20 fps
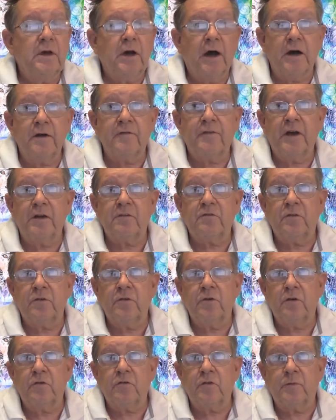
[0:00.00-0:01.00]
I've
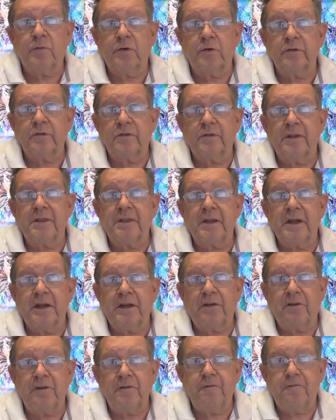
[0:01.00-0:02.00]
heard reports that there are
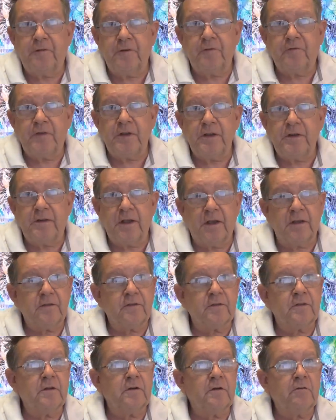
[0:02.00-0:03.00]
actually 50
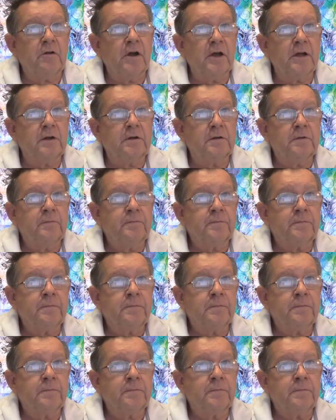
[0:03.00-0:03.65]
deaths in Iran.